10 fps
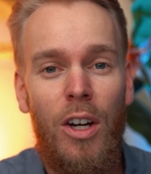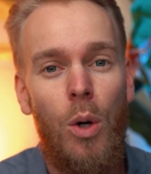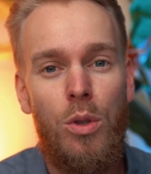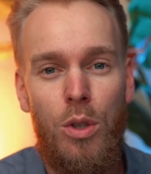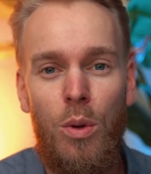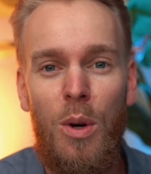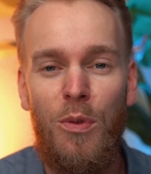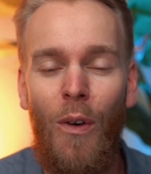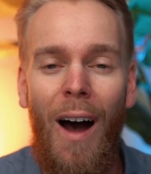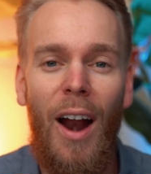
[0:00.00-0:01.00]
goes through the
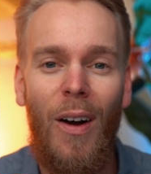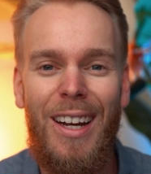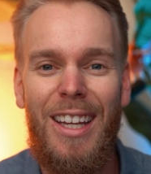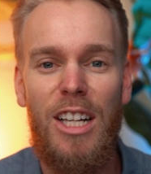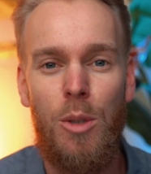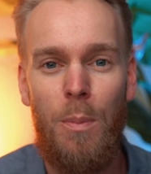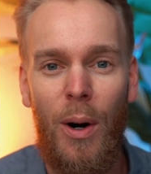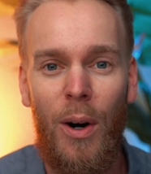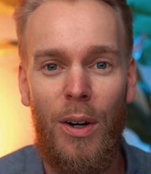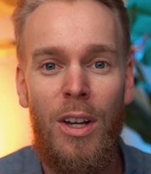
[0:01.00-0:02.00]
fire, it gets
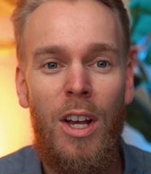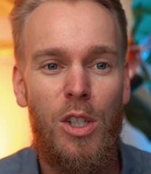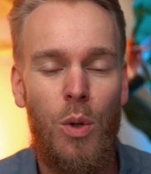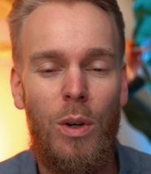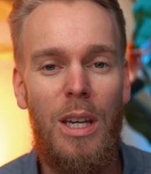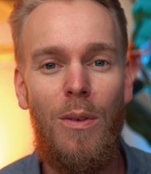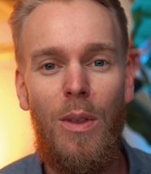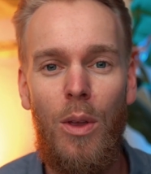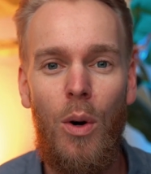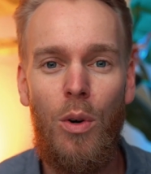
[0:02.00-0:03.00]
burned. So
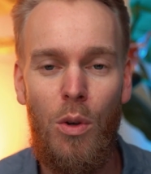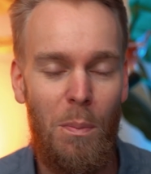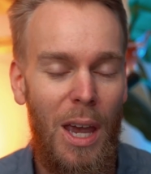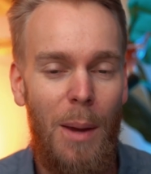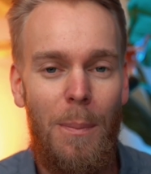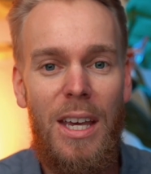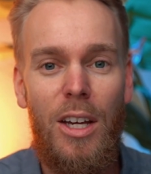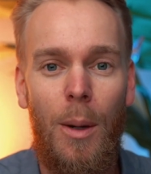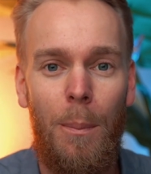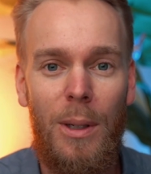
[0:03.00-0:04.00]
even though you may be
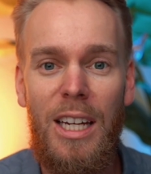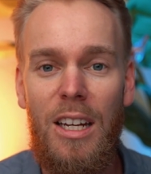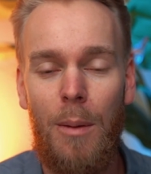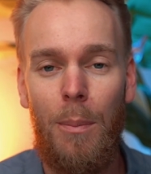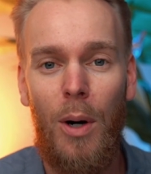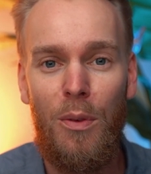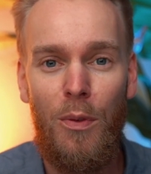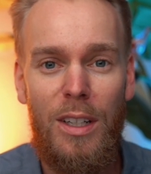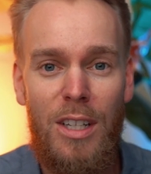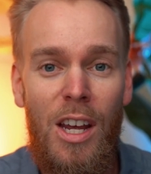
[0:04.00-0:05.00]
complete and
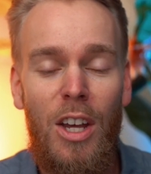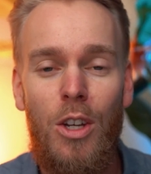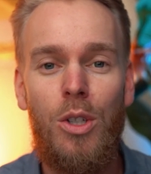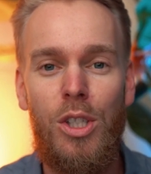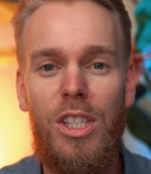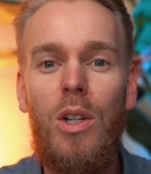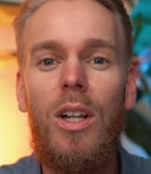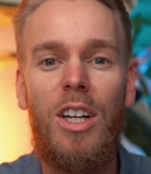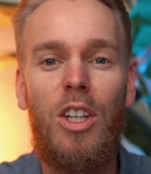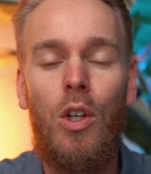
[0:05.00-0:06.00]
perfect, you're
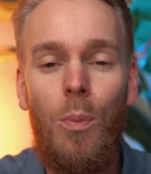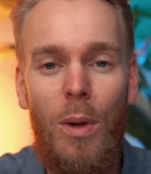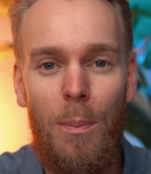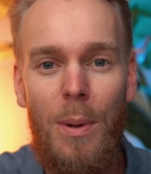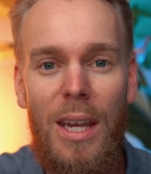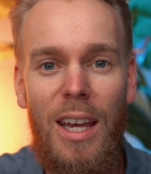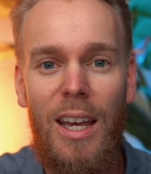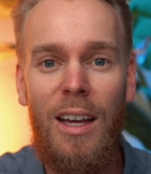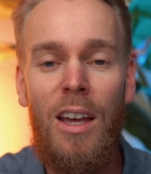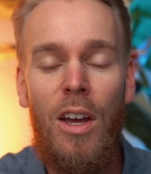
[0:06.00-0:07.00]
still a human
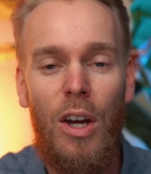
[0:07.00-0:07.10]
being